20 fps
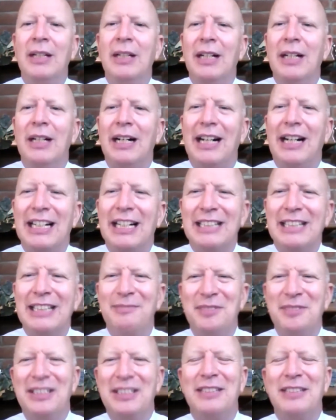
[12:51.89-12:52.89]
I am
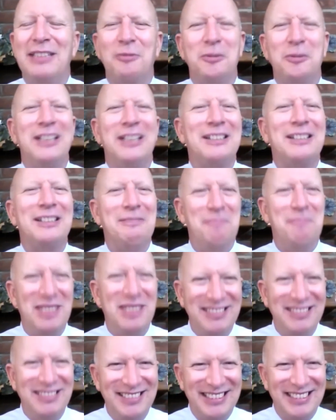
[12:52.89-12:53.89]
not
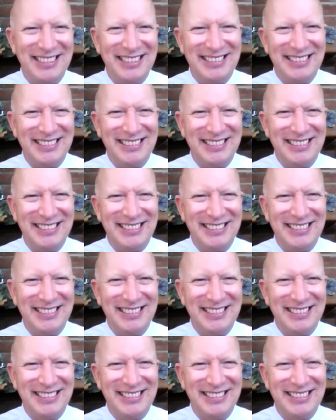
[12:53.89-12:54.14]
recommending